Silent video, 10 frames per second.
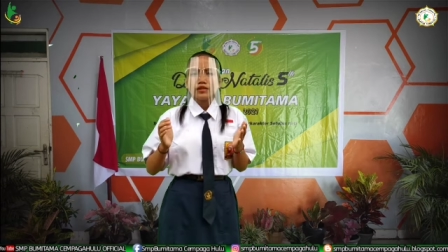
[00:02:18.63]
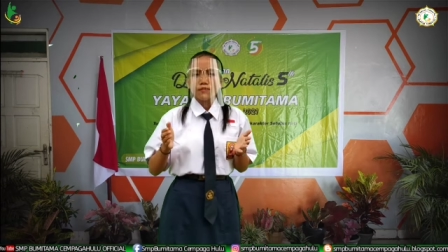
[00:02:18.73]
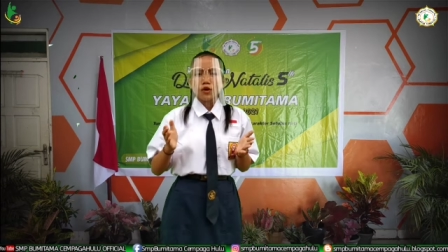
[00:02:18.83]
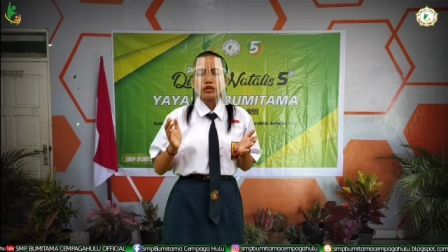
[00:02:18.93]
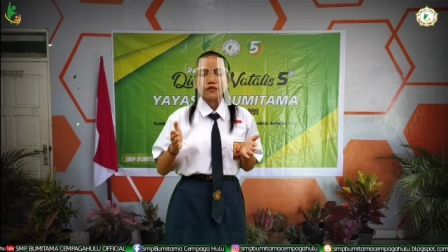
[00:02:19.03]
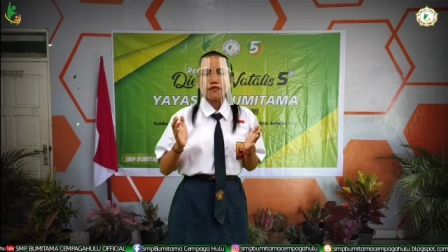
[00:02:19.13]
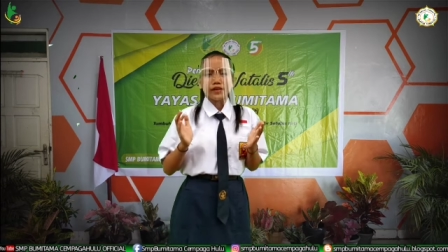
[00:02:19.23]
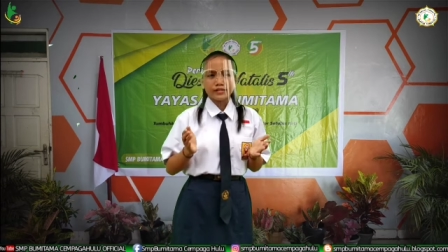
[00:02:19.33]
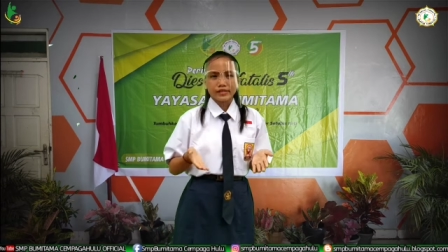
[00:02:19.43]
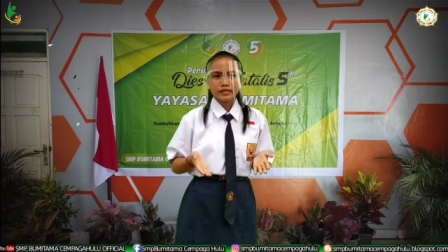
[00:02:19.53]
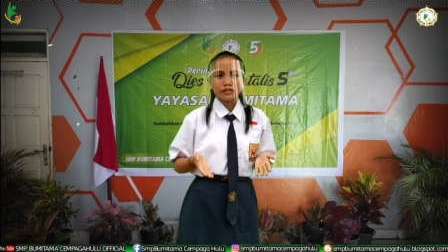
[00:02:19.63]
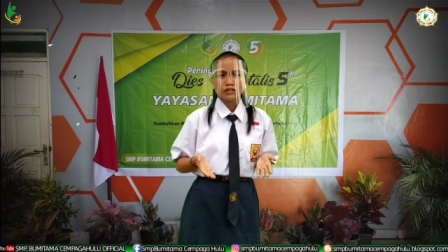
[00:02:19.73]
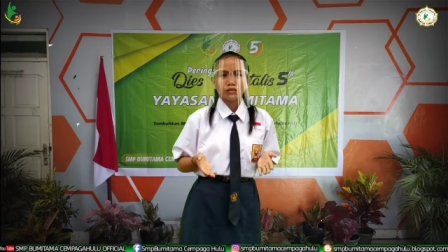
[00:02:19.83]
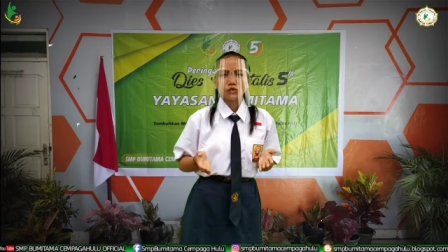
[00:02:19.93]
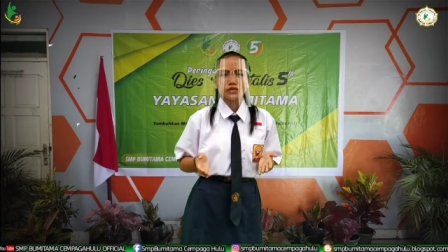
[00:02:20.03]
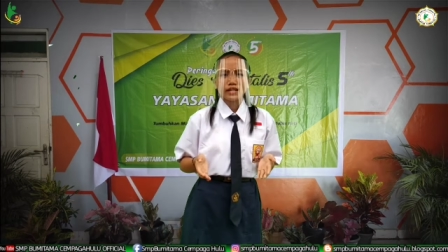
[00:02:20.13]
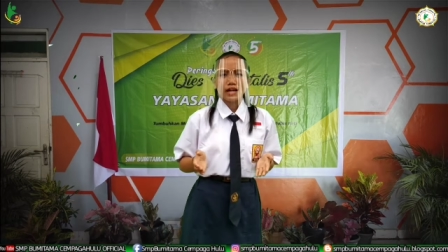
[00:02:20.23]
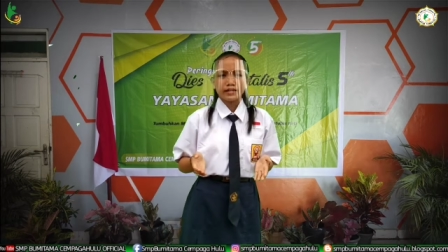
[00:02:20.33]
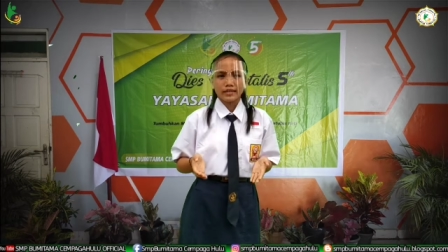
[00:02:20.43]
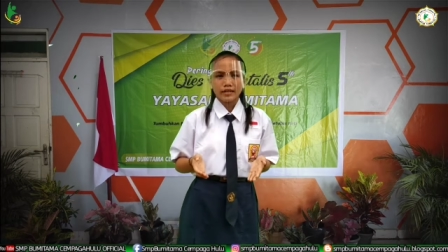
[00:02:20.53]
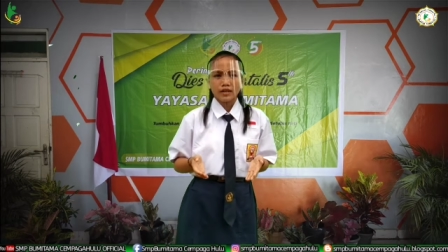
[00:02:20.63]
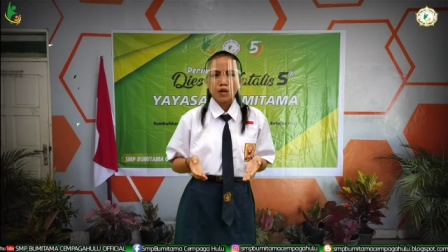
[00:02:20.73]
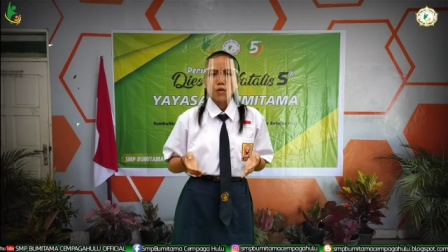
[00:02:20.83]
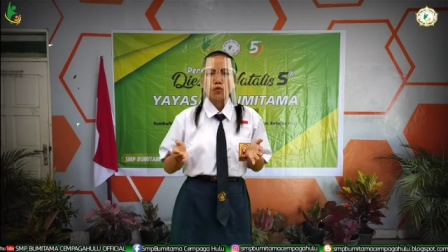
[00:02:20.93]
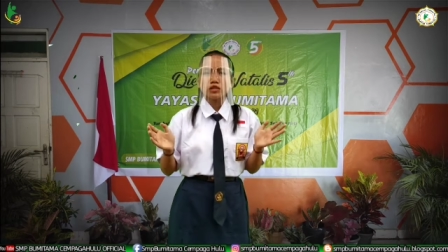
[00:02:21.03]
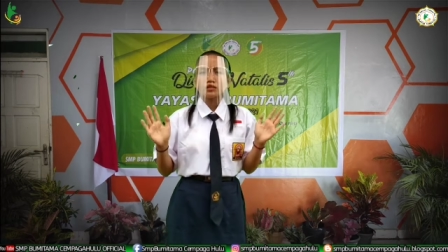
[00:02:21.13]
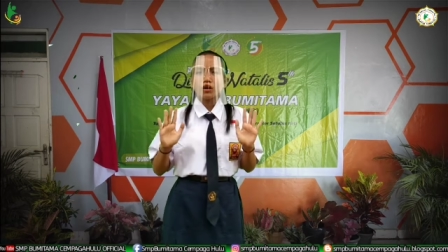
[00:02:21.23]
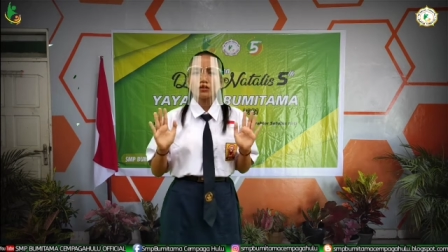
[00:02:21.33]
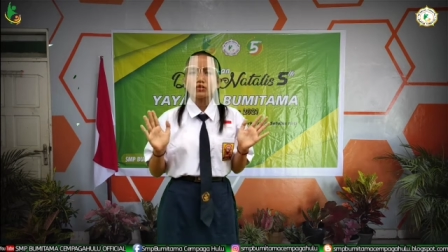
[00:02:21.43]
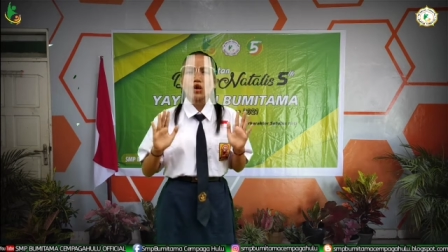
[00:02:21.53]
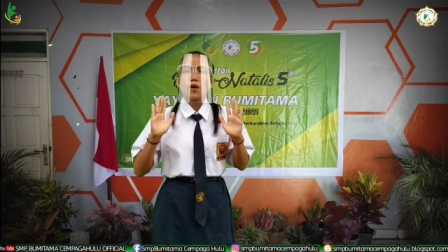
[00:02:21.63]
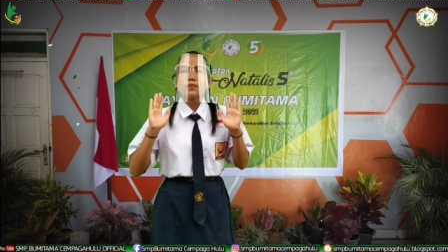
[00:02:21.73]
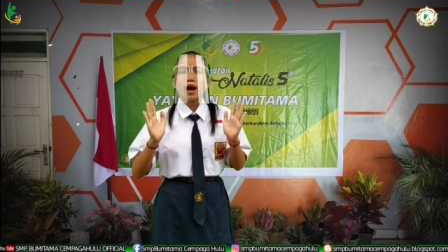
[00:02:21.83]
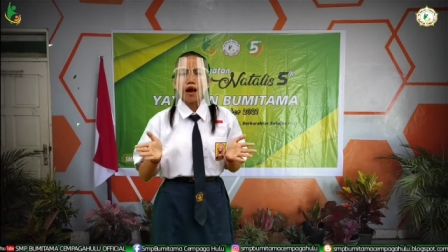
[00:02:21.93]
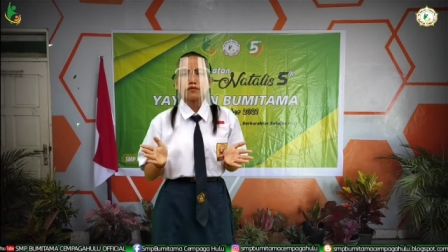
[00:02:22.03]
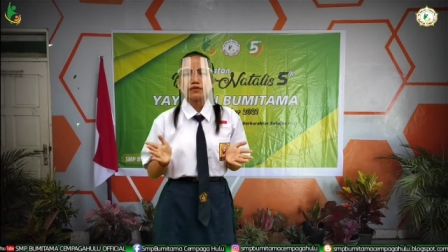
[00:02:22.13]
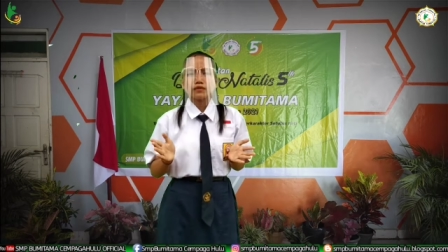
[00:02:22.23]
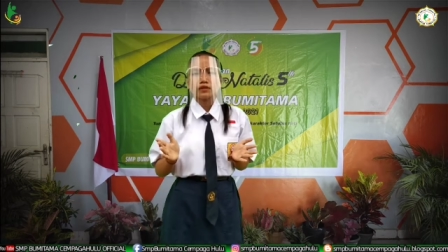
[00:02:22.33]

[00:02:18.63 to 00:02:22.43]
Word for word: The motivation to study will not come up